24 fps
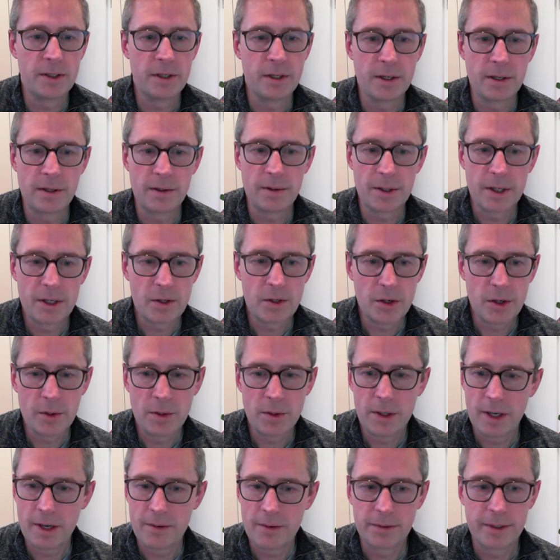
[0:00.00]
you knew
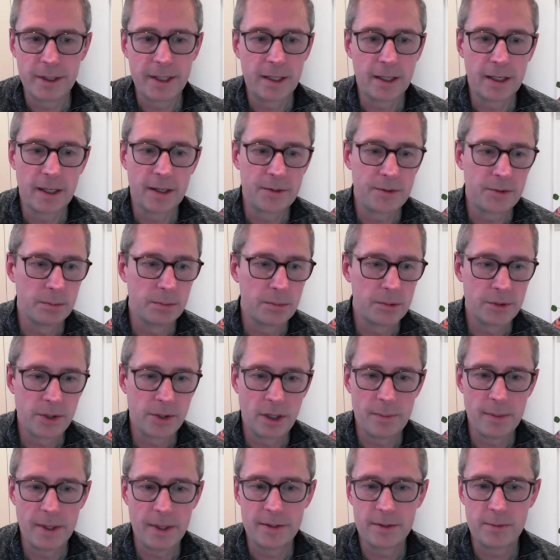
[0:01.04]
that every classroom was
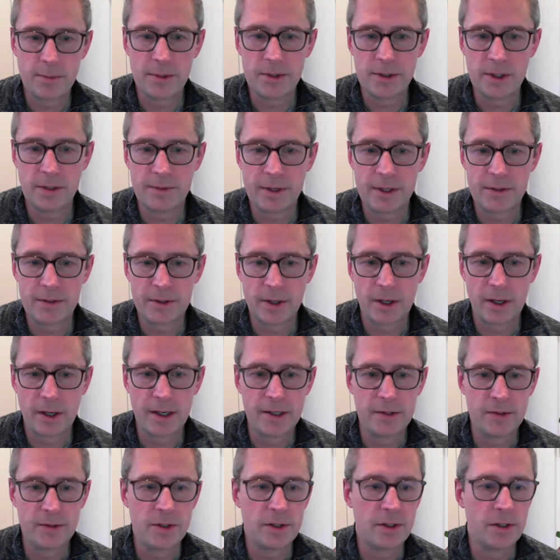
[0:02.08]
going to be a specific
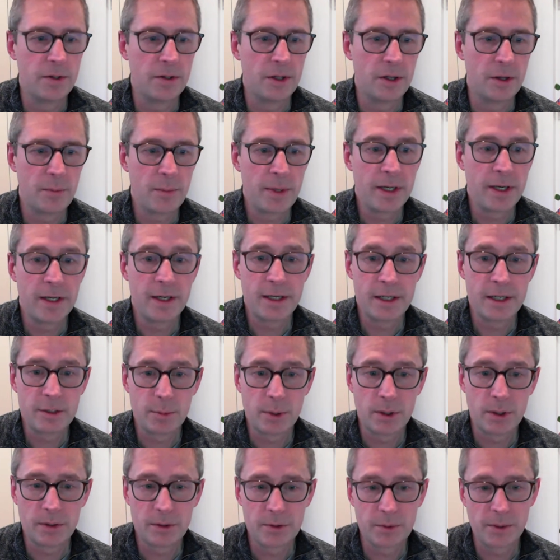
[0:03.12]
size. You knew that many of these
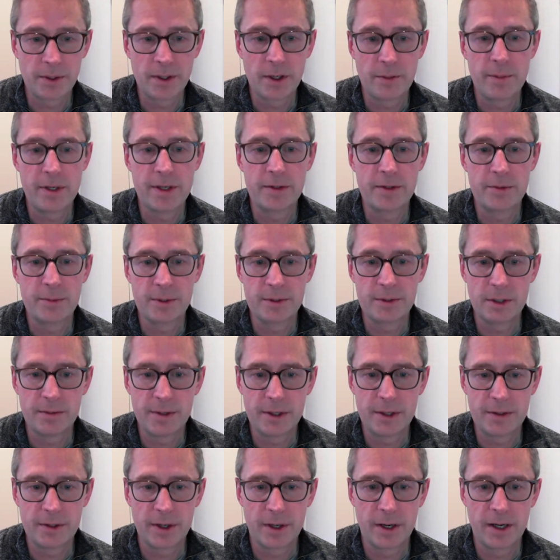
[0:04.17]
blocks were going to be a
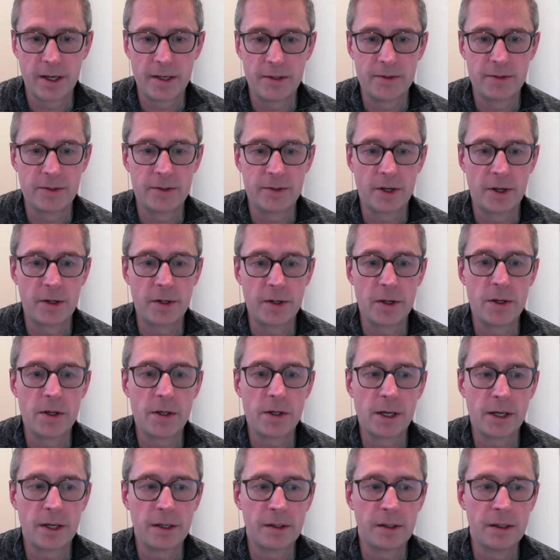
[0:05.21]
specific size. So you
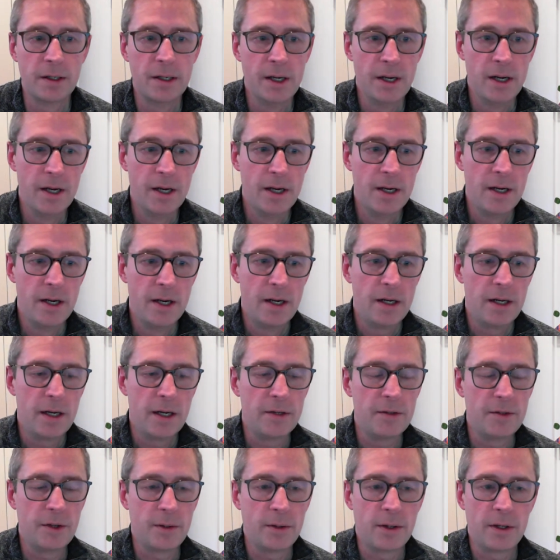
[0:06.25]
can,
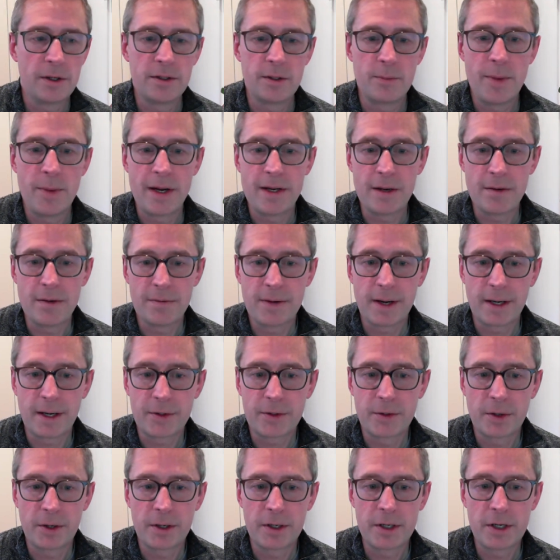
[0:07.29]
as a
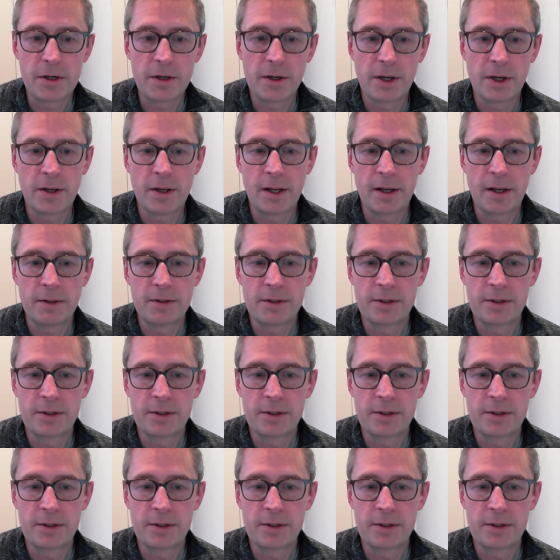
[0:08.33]
manufacturer, you can then